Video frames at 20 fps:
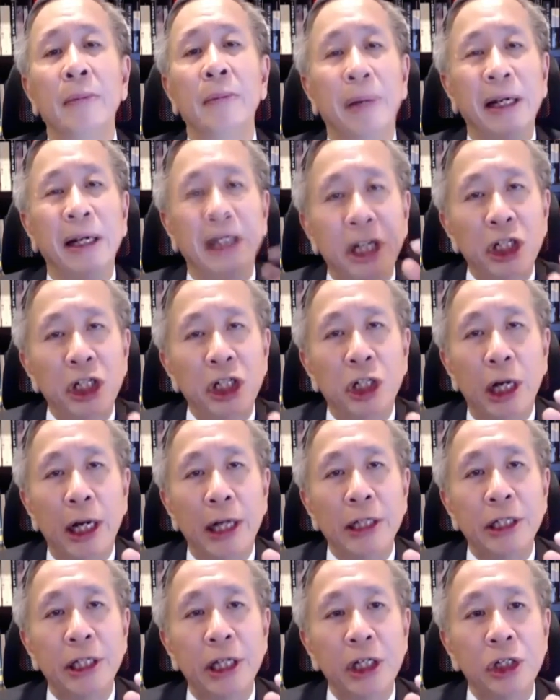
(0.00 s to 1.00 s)
But
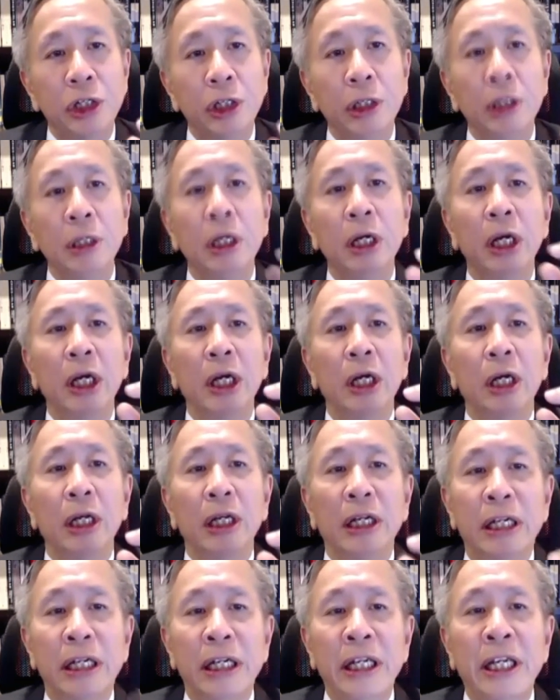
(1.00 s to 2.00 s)
digitalization
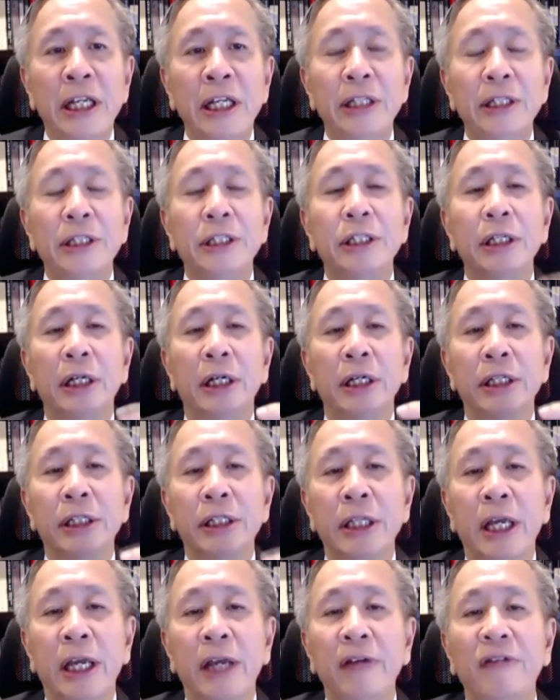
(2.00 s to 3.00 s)
needs a
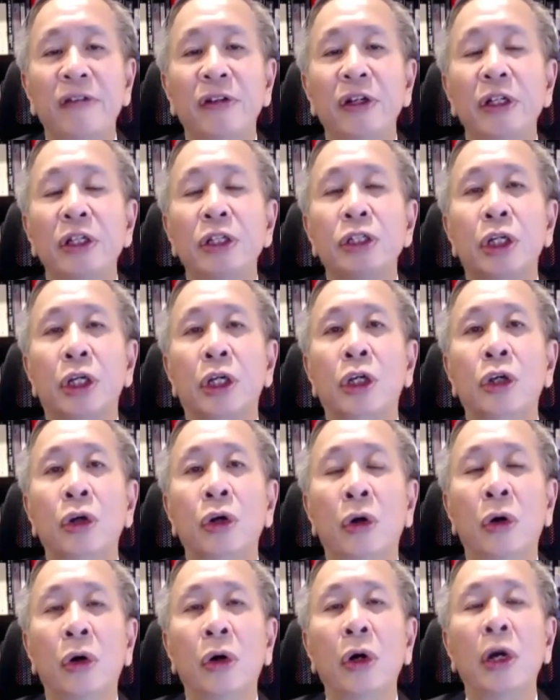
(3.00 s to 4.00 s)
safe,
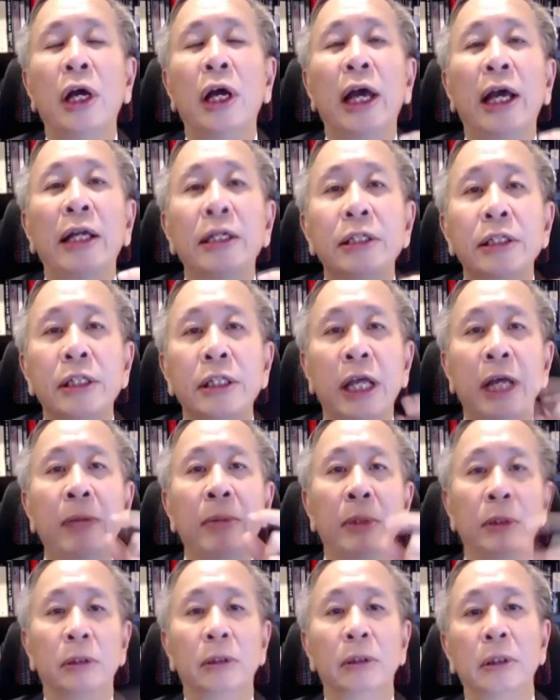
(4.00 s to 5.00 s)
secure, and
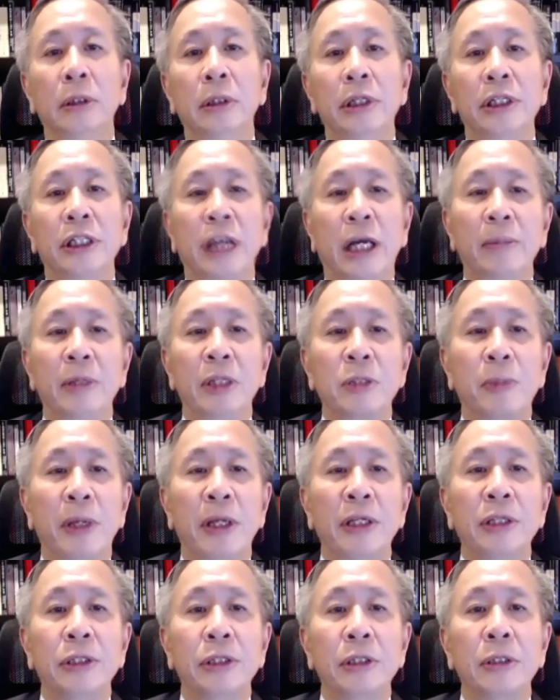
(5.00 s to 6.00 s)
stable
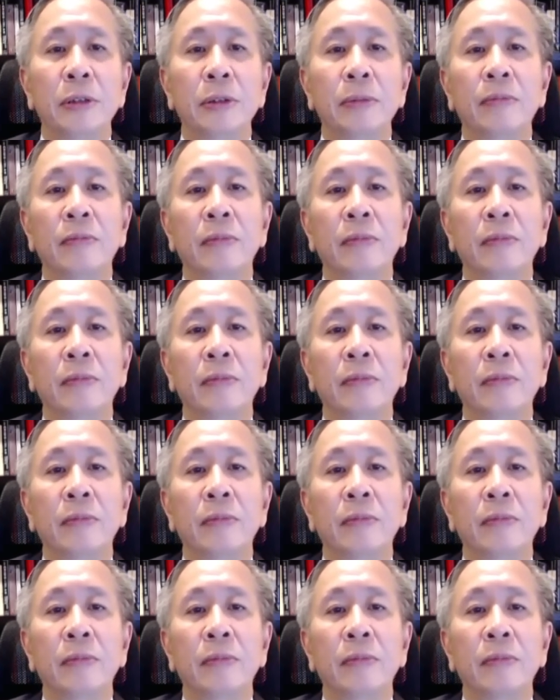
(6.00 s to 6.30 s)
cyberspace.